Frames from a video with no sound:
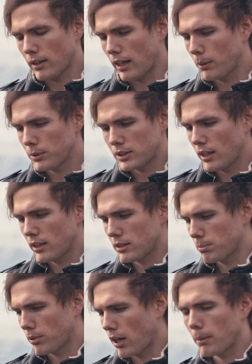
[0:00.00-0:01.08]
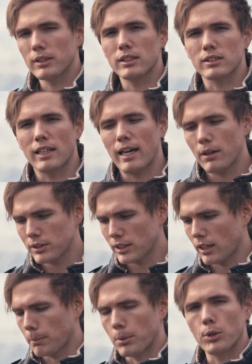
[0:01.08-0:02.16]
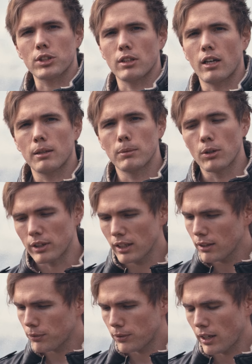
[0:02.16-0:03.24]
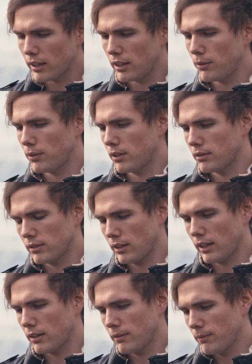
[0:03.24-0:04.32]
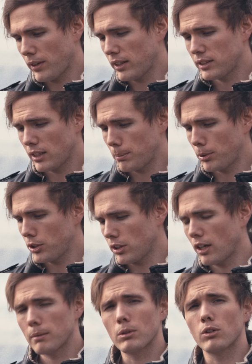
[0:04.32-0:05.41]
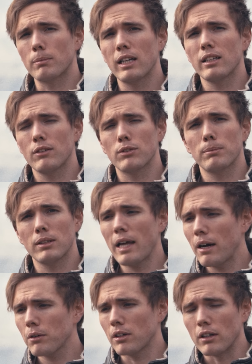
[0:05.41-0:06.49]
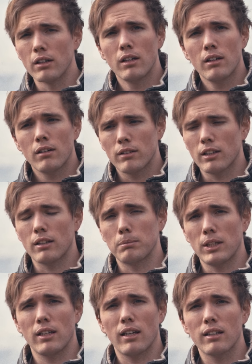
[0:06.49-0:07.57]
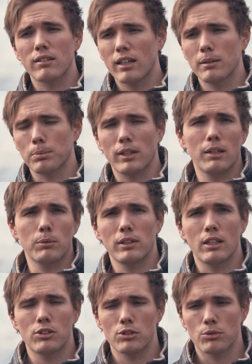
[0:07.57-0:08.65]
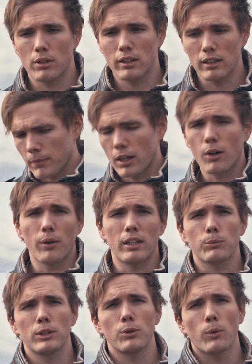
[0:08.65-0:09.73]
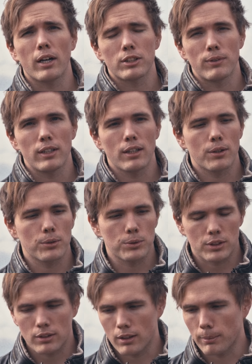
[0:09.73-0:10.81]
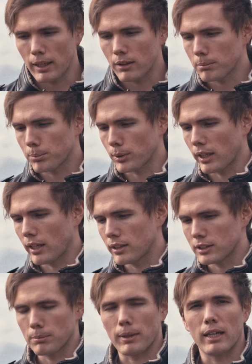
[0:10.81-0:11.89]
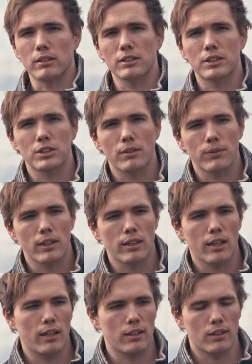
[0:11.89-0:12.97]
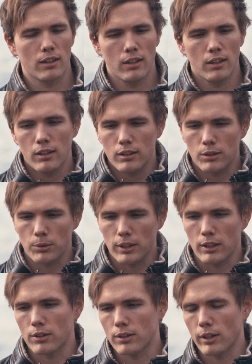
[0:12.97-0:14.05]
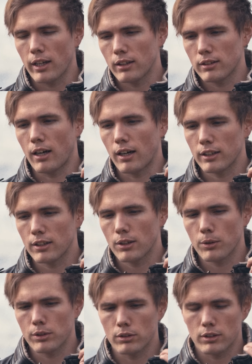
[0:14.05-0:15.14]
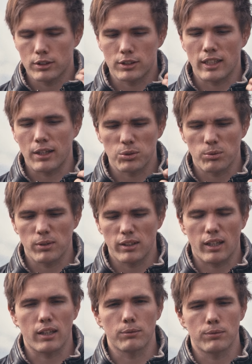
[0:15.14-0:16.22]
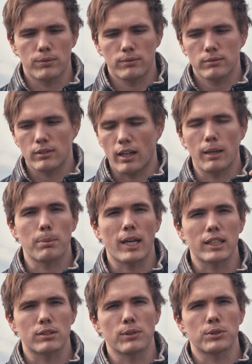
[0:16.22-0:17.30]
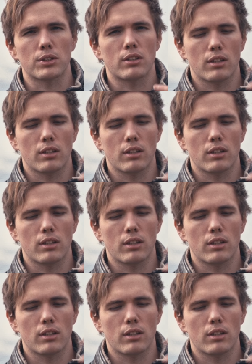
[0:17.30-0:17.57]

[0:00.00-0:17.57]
I would say it's probably as loud as like a push lawnmower, if not even like I'd say the push lawnmower might even be louder than being inside the plane when the engine's running. Oh, and when you watch videos about planes and pilots and stuff like that, and you hear the, the audio and it sounds really kind of high pass filter,